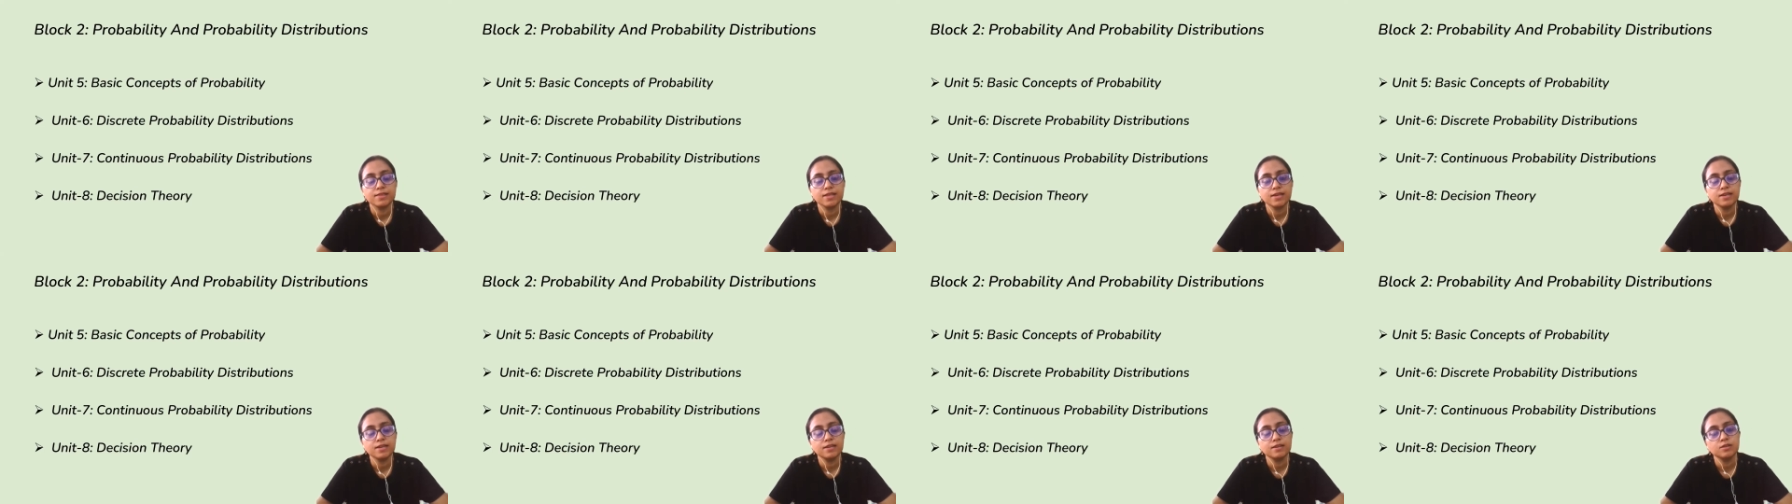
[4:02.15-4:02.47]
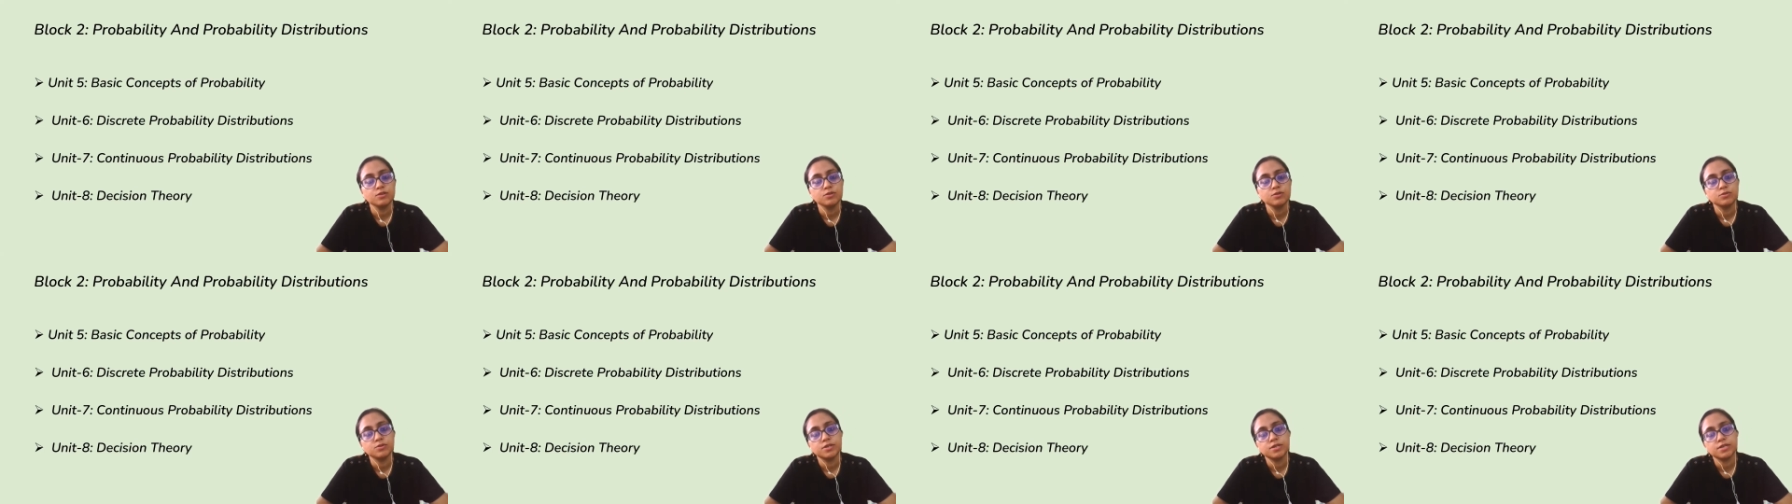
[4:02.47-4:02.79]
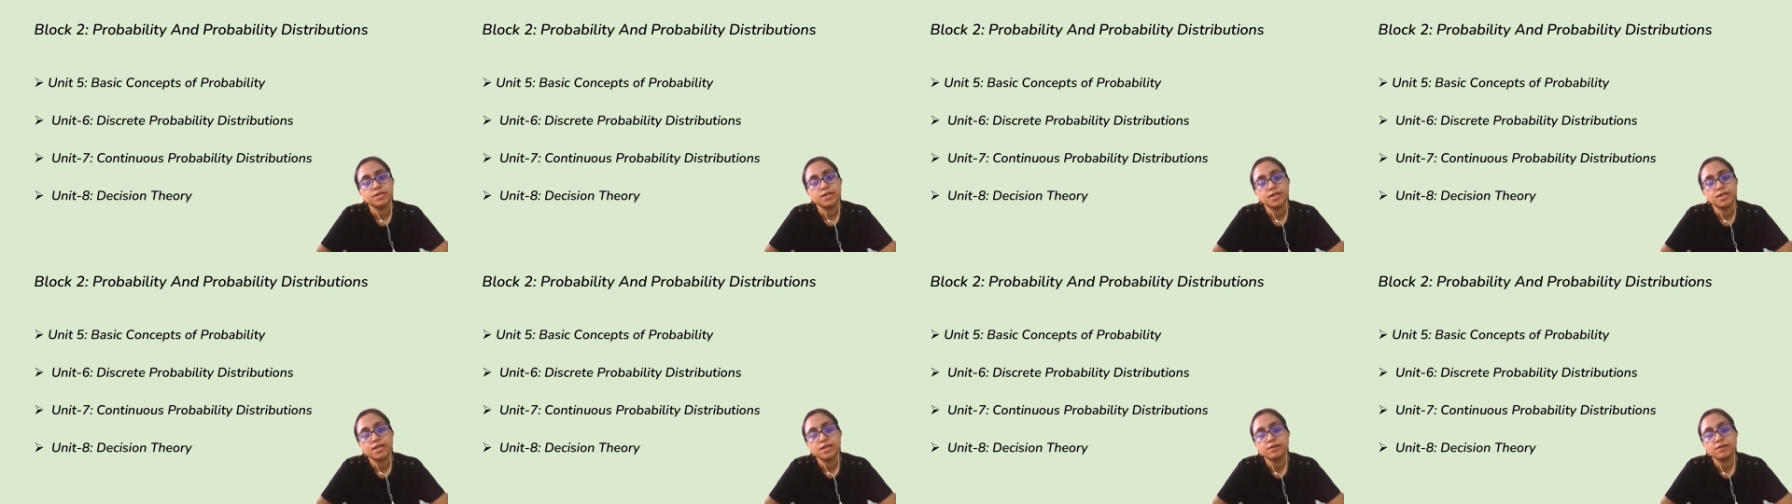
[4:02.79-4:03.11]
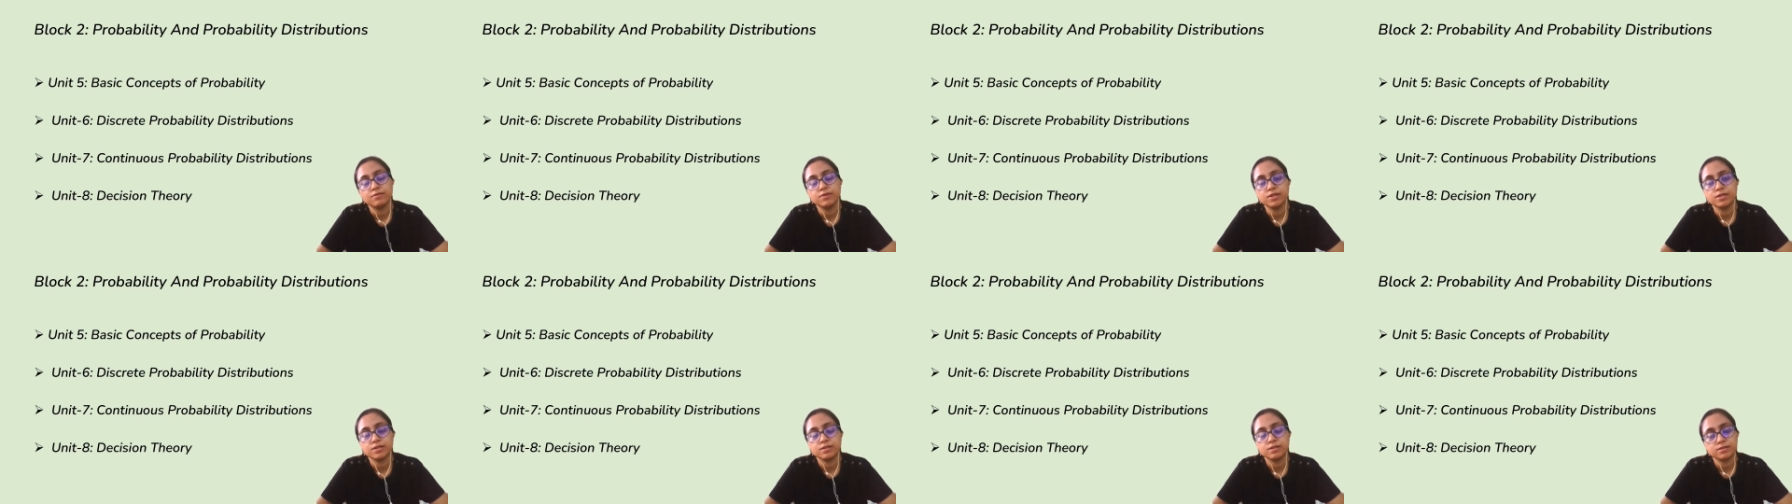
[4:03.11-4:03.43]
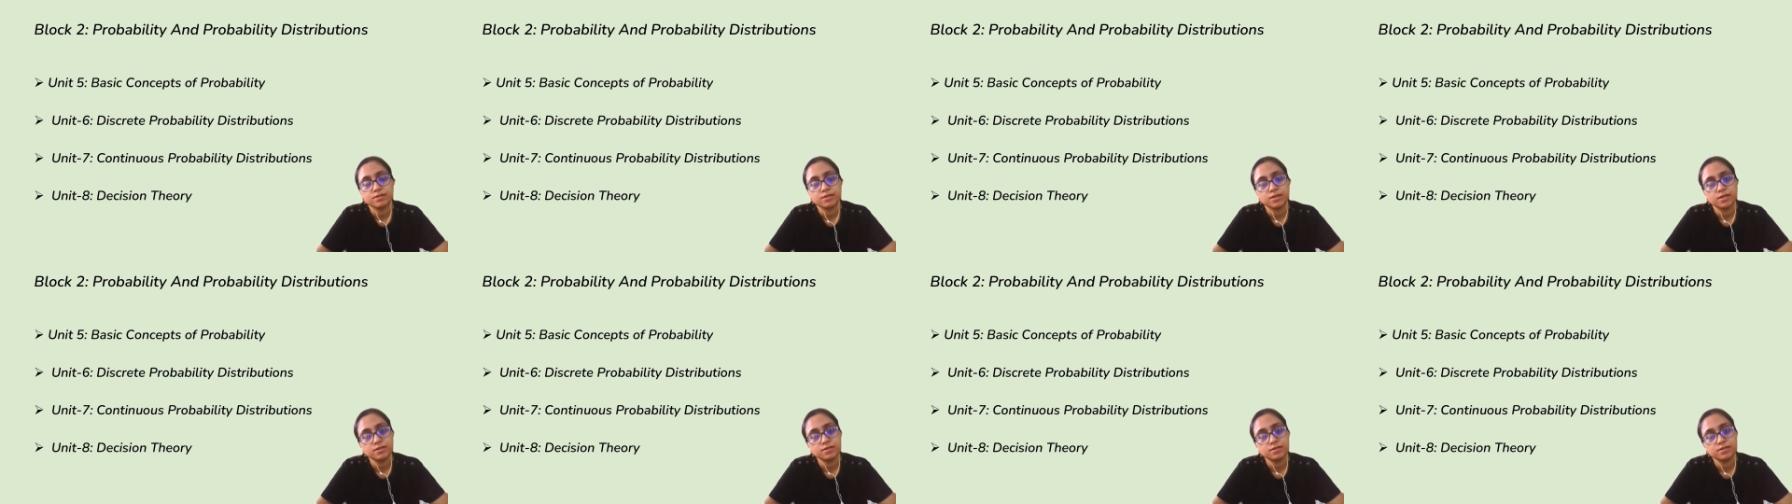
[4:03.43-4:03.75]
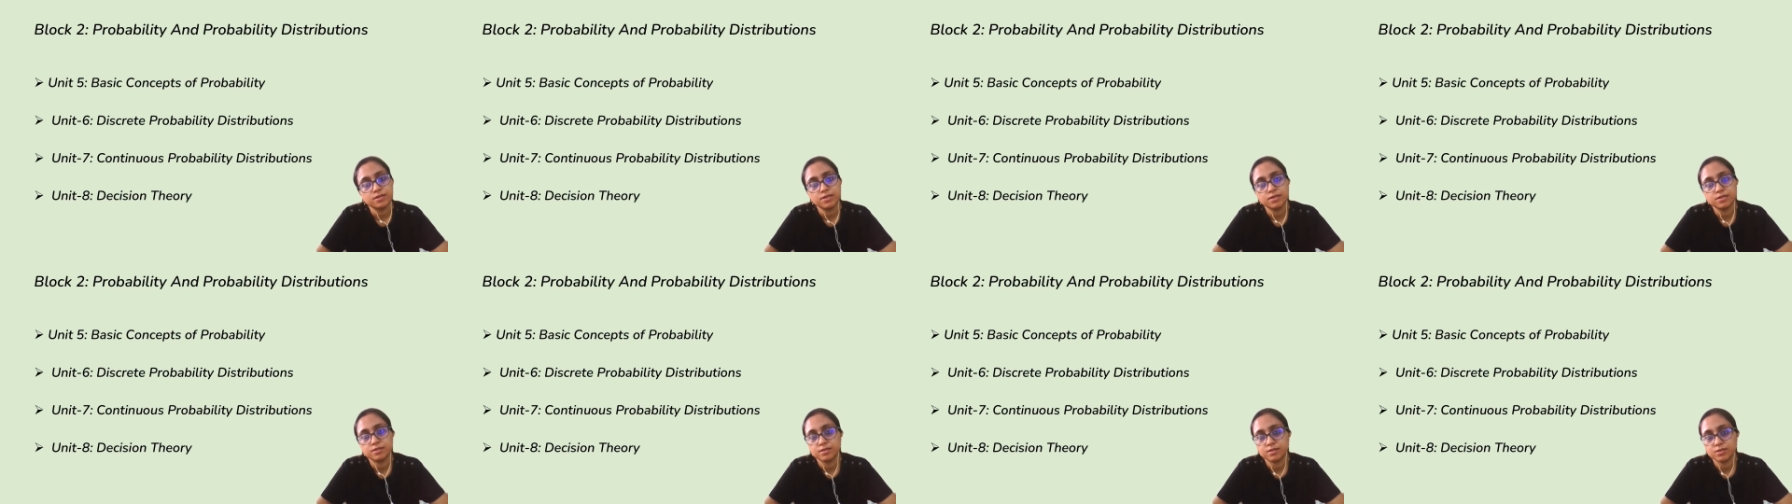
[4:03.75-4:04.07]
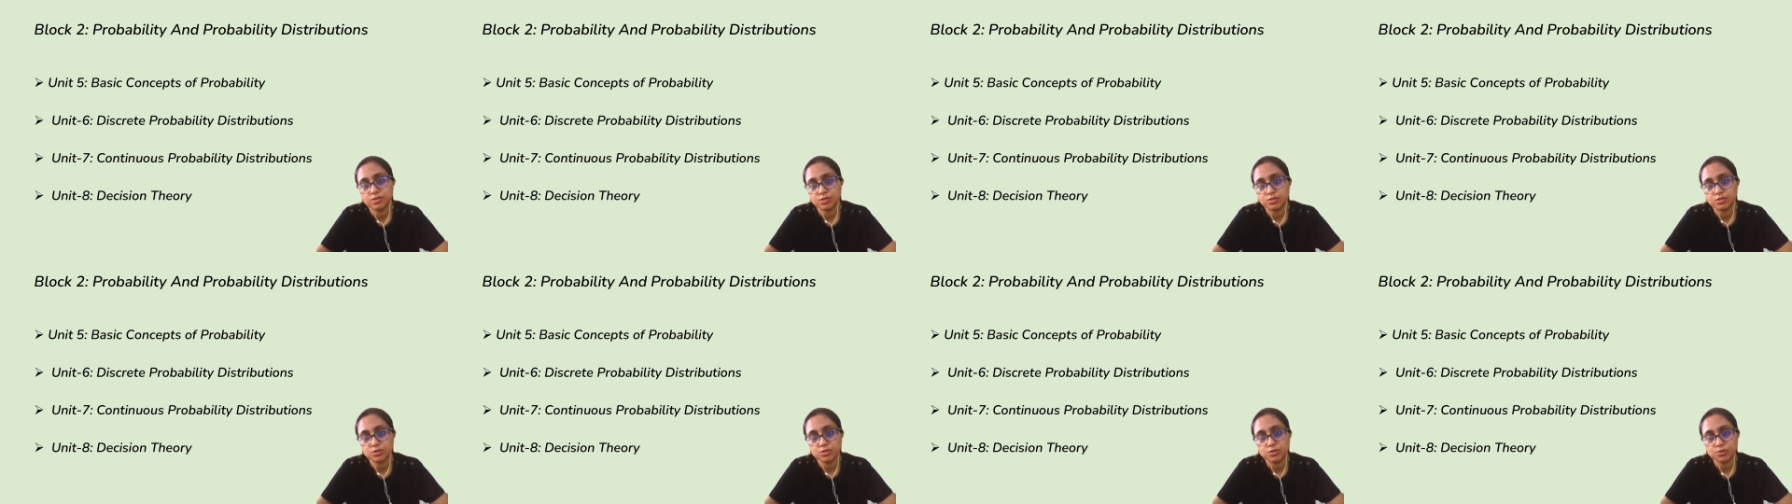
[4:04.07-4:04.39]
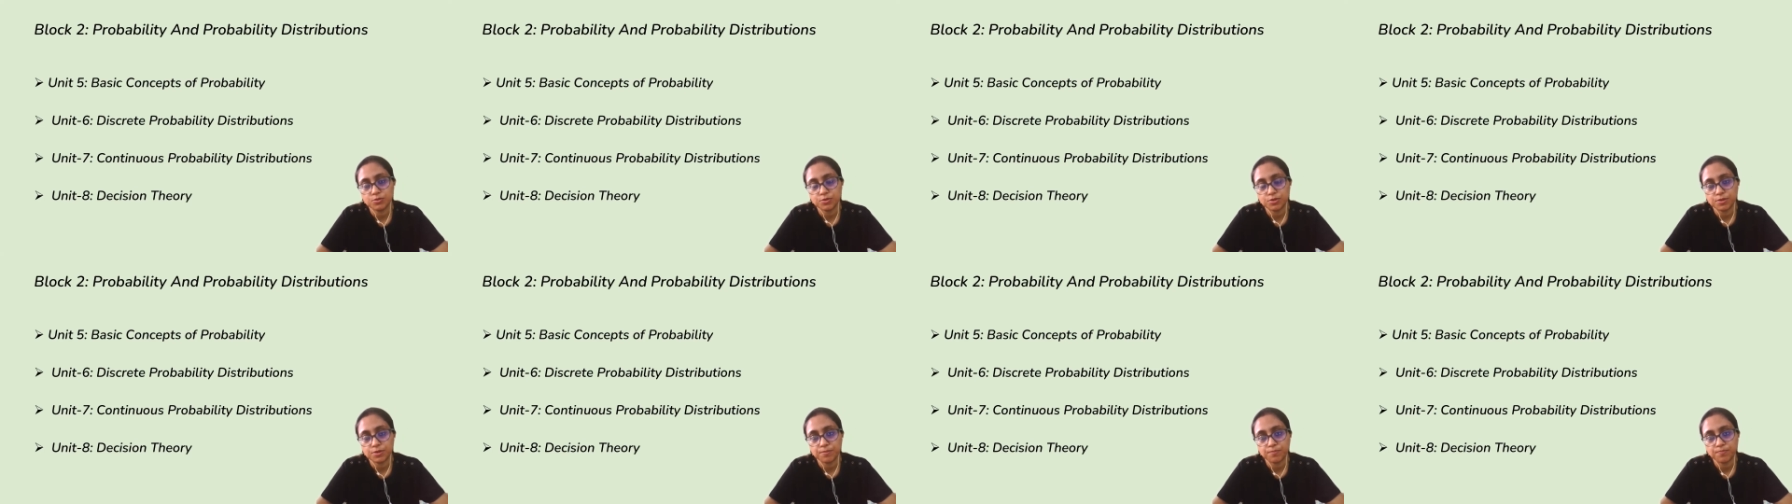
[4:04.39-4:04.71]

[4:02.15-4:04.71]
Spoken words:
then in unit 8, we'll discuss the decision theory.